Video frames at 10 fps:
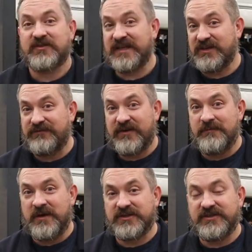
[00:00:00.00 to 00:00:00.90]
So thank you very
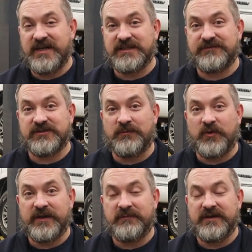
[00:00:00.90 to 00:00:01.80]
much you guys for
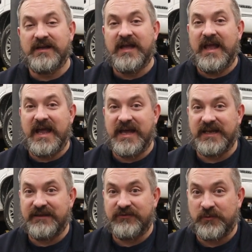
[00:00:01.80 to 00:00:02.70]
supporting me
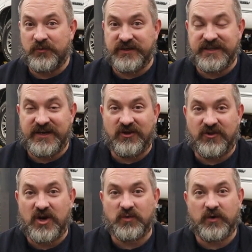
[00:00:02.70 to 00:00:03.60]
and if you appreciate all
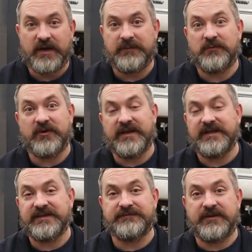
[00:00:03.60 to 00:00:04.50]
the hard work I've been putting
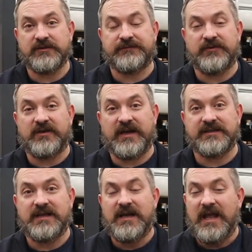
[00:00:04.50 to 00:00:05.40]
into these videos for you
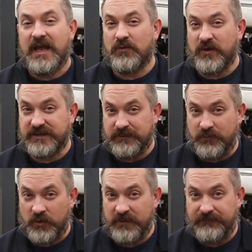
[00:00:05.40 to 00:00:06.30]
guys and you want to
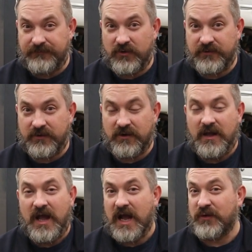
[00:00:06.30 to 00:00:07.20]
support me further,
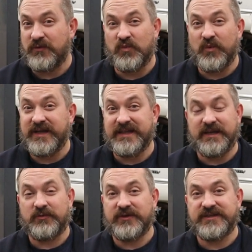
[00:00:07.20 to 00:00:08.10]
I would
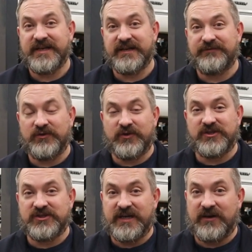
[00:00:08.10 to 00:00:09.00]
really appreciate it if you
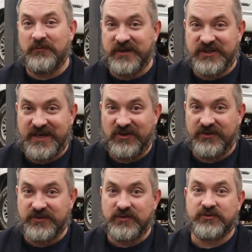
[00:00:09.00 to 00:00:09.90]
could share out my channel
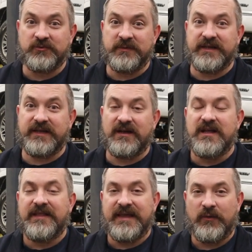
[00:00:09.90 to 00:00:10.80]
on your social media.
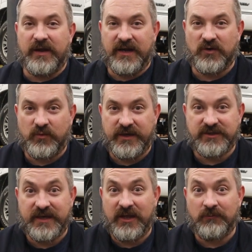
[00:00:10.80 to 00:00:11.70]
That way I can
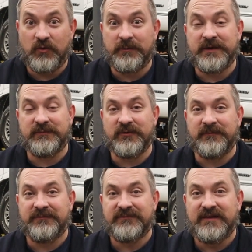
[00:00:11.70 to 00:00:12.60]
reach and help more people.